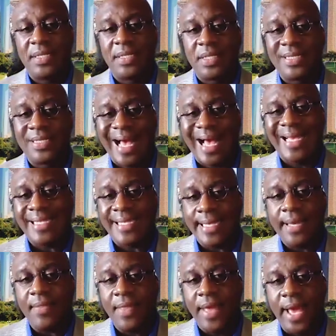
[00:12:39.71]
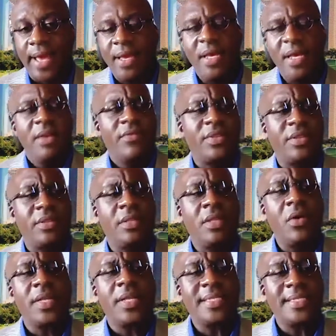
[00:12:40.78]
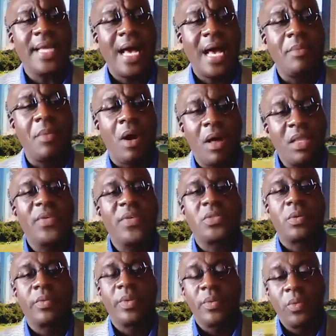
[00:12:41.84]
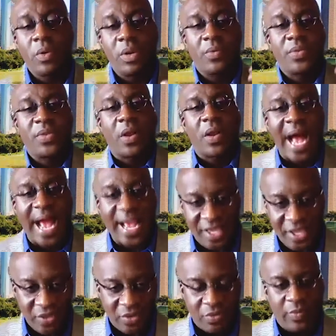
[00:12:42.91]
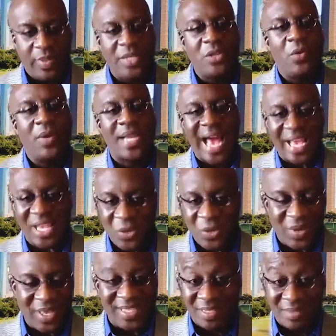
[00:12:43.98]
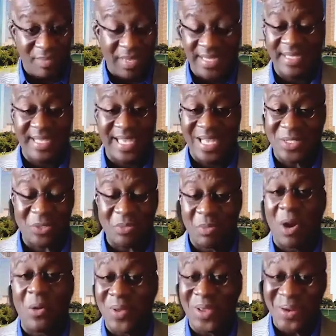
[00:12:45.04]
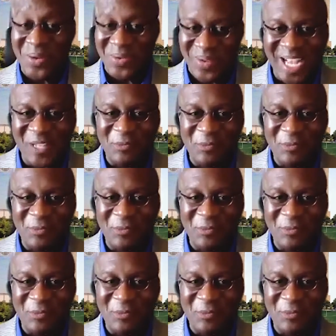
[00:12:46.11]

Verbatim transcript: This idea that for the longest time, all of us were rewarded with our IQ. We know what IQ is, basically how smart we are, right?